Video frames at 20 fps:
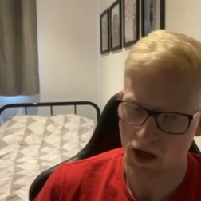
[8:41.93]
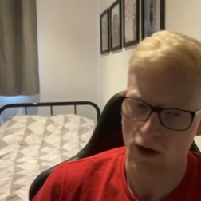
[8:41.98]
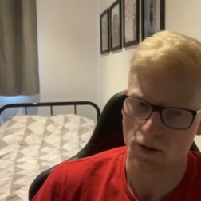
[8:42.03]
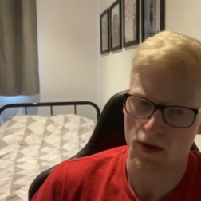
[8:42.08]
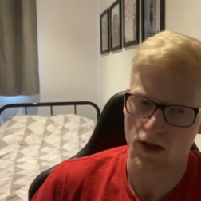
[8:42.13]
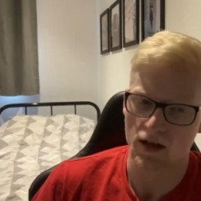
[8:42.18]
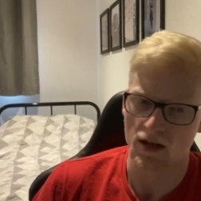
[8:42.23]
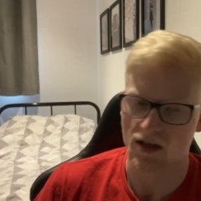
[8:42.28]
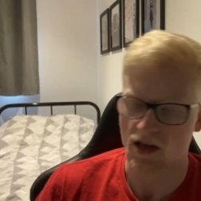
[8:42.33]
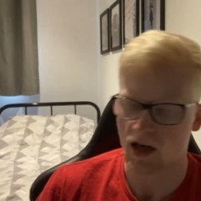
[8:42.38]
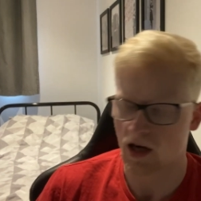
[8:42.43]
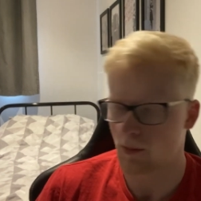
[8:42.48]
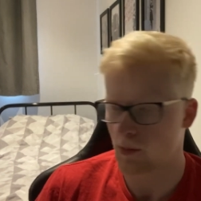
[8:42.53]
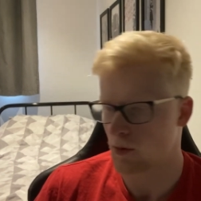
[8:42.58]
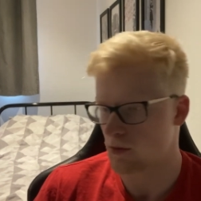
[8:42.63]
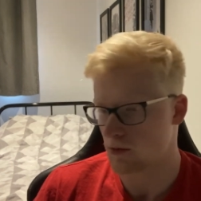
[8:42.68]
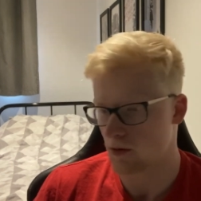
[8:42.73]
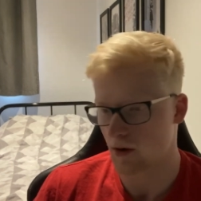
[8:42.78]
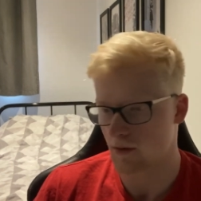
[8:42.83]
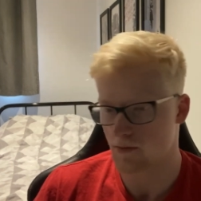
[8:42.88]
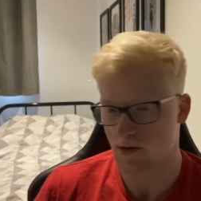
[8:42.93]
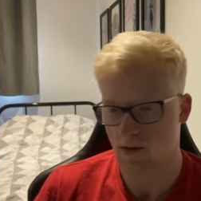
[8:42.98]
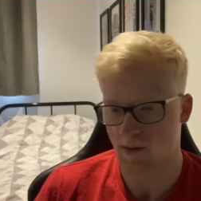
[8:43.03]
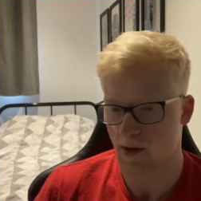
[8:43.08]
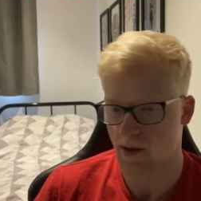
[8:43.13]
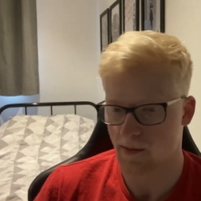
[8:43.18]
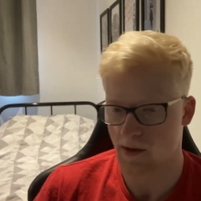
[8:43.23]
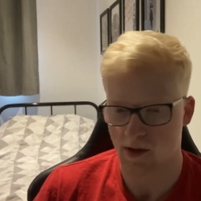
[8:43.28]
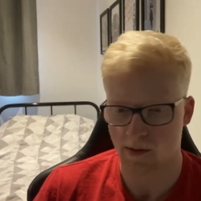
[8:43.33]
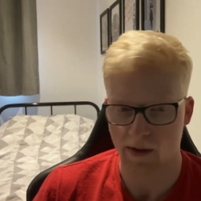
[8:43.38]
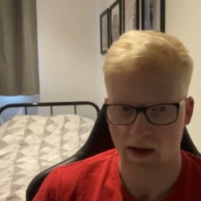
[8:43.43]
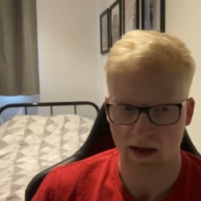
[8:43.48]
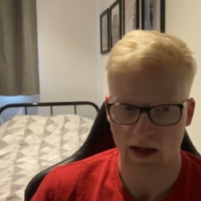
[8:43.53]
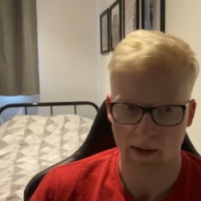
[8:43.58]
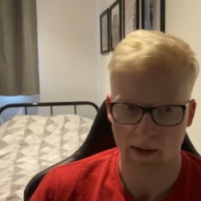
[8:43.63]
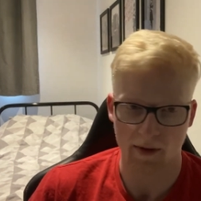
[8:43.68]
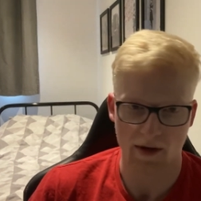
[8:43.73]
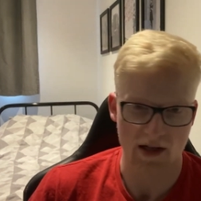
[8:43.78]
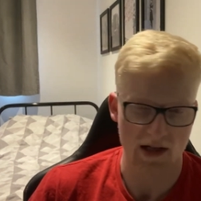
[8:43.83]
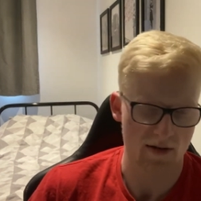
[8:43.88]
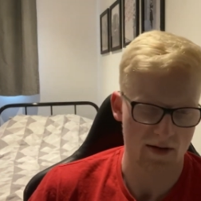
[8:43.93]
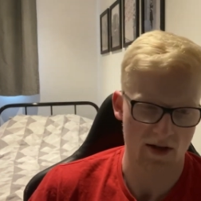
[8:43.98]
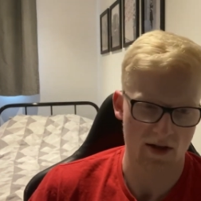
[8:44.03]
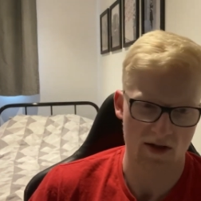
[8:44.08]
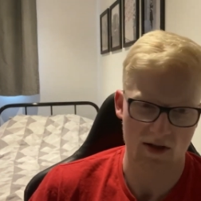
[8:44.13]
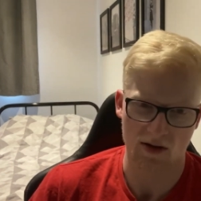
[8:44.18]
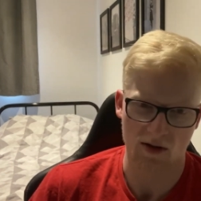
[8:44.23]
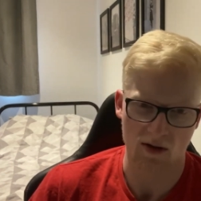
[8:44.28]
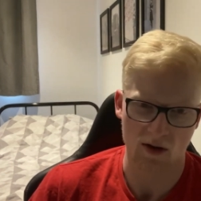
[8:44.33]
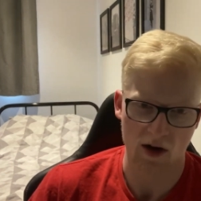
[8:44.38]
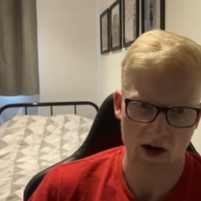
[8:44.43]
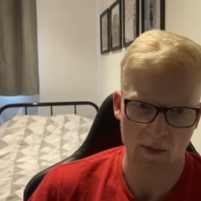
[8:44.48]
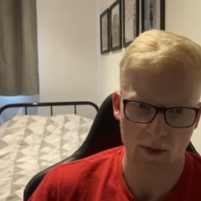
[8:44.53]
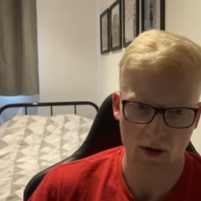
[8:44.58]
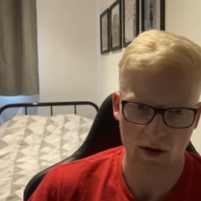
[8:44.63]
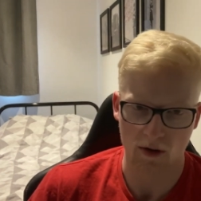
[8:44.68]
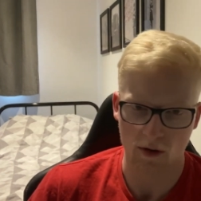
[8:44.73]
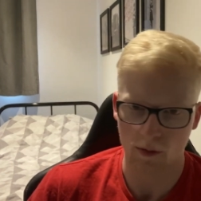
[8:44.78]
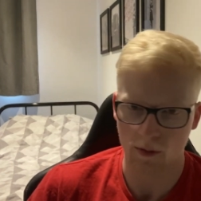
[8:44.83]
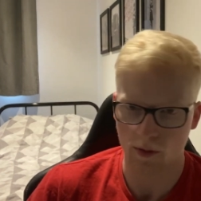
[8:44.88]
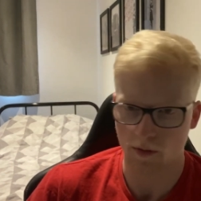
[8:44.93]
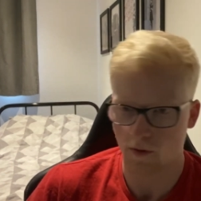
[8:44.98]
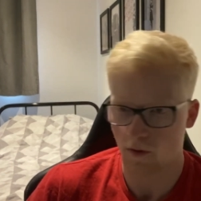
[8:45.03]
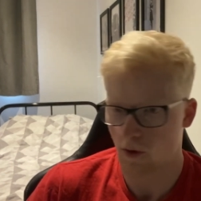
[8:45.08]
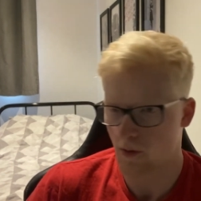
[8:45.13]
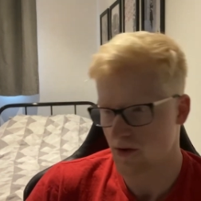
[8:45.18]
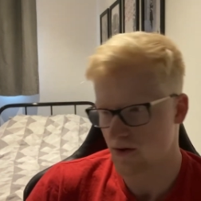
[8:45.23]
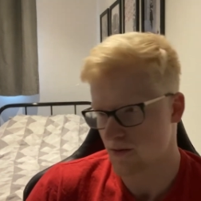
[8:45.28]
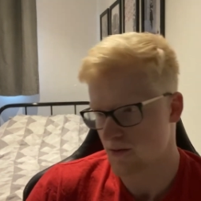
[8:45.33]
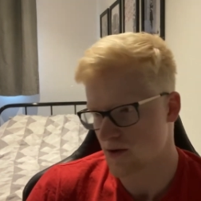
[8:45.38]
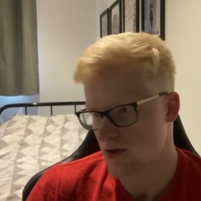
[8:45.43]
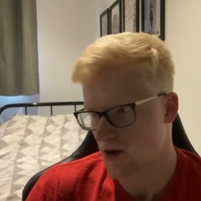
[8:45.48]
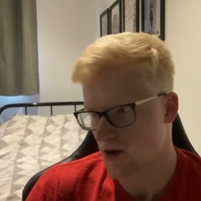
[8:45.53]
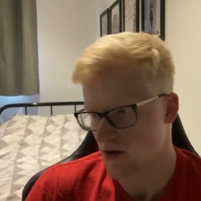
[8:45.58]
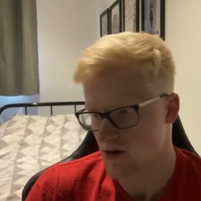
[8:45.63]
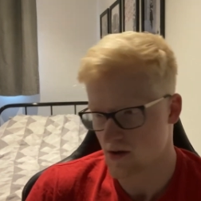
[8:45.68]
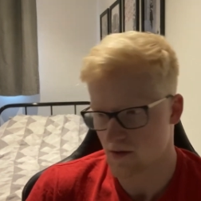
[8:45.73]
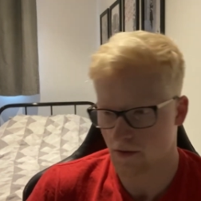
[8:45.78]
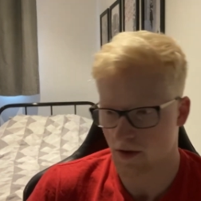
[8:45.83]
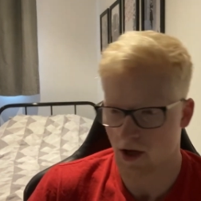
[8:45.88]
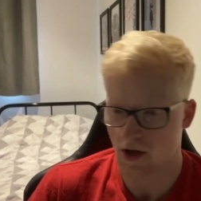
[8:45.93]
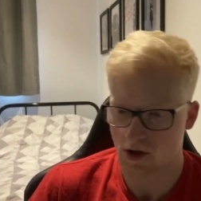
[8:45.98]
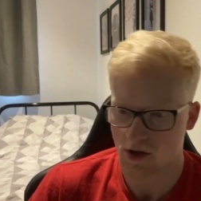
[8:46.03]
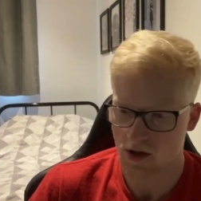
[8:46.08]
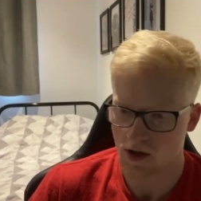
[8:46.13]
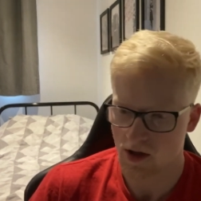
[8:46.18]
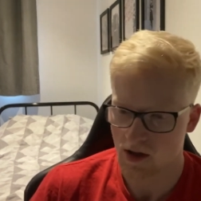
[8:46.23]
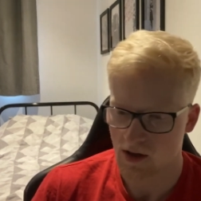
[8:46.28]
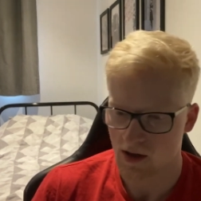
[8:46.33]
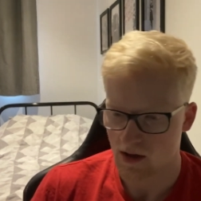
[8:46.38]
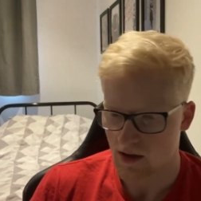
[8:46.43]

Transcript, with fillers: County in the Cup, we won't speak much about that because that was just a diabolical performance from start to finish.